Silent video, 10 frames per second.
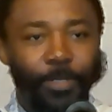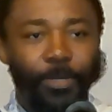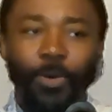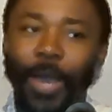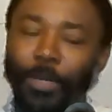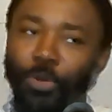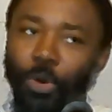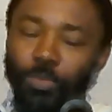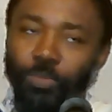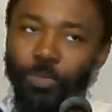So I
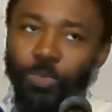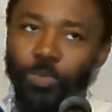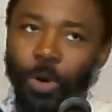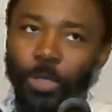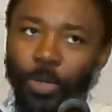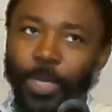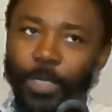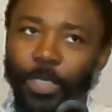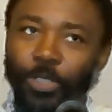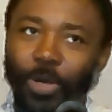know
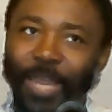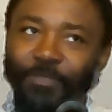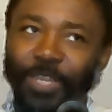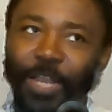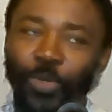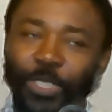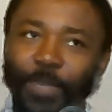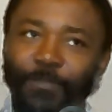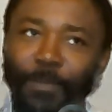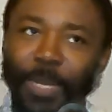this God has dealt with
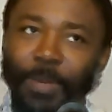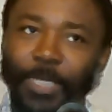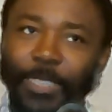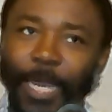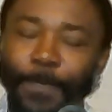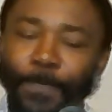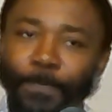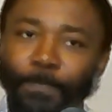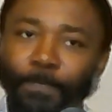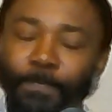him for many times.
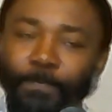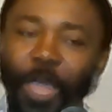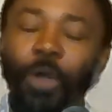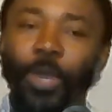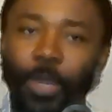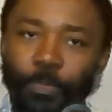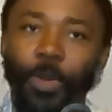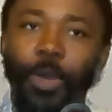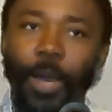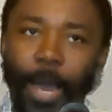Okay,
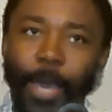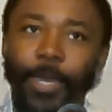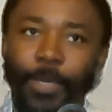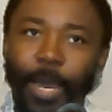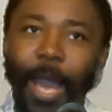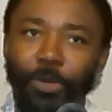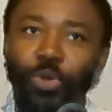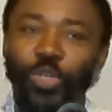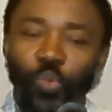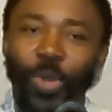I know
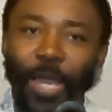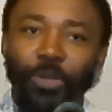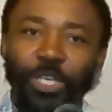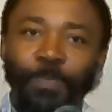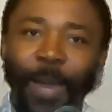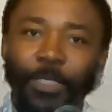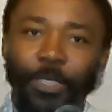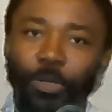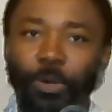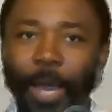his way, I know his path,
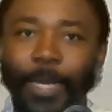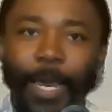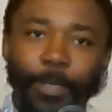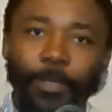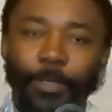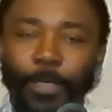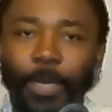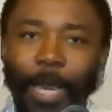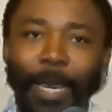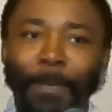you know, I
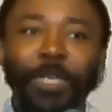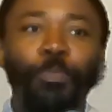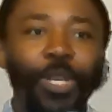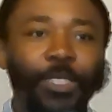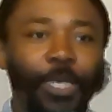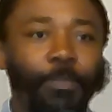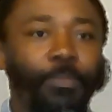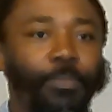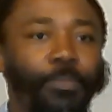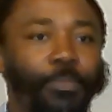can manipulate him.
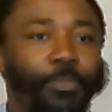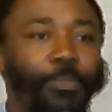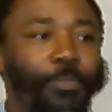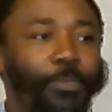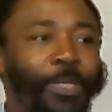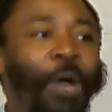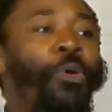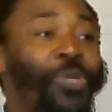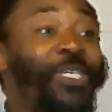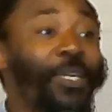That's
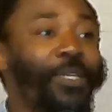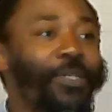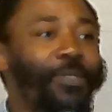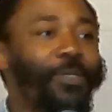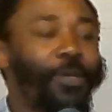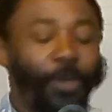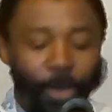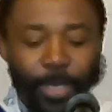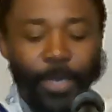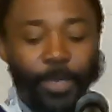what we think.
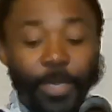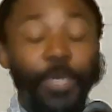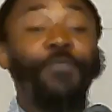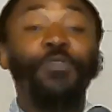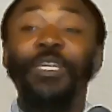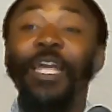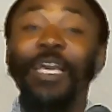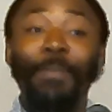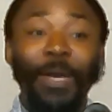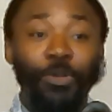Okay, if you think I
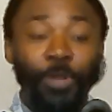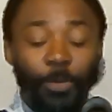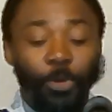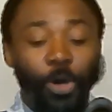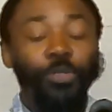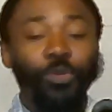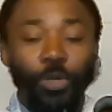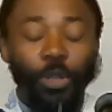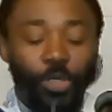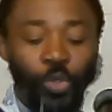can manipulate God, good
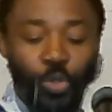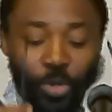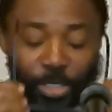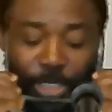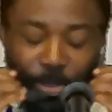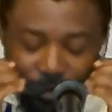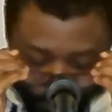luck to you, continue.